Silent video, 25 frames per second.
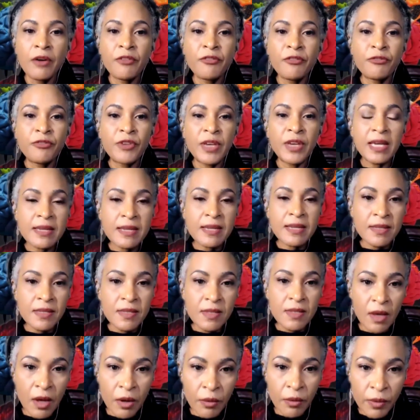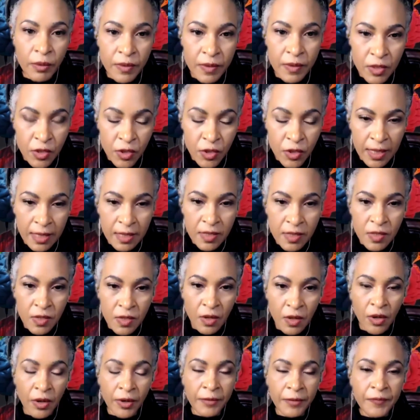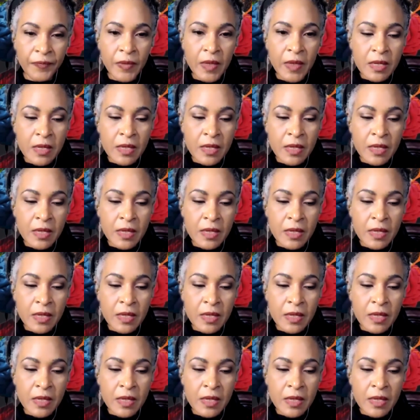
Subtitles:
fears are, what the triggers are.